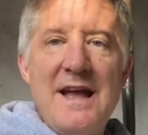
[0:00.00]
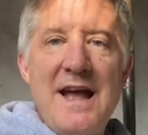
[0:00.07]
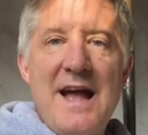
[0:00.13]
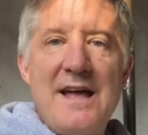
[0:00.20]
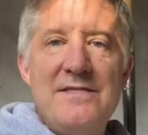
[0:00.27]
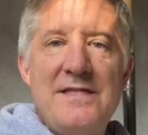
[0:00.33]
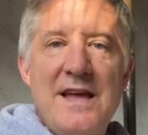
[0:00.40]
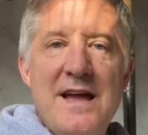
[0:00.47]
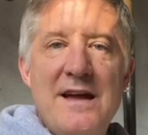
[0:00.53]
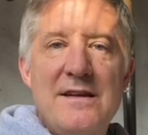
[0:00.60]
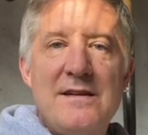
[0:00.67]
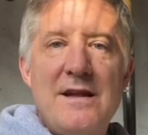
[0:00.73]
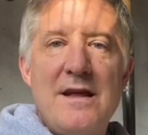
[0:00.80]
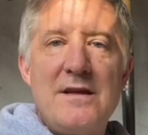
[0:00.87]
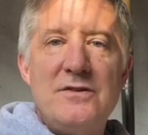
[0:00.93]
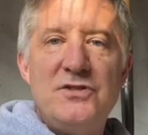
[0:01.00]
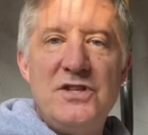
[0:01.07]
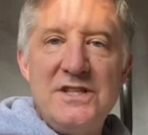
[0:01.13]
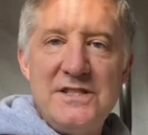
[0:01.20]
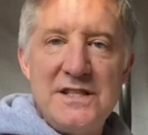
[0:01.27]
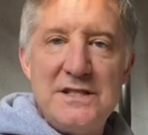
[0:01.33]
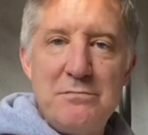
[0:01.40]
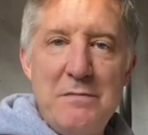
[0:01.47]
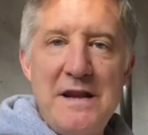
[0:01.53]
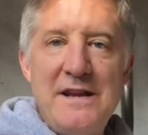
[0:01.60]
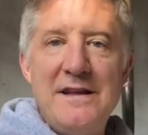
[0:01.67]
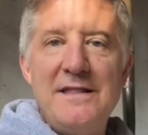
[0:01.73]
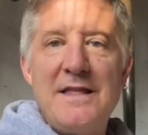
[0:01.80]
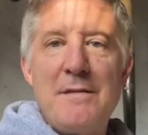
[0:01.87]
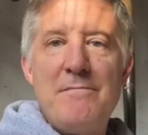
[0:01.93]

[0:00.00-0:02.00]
and then Jesus meeting them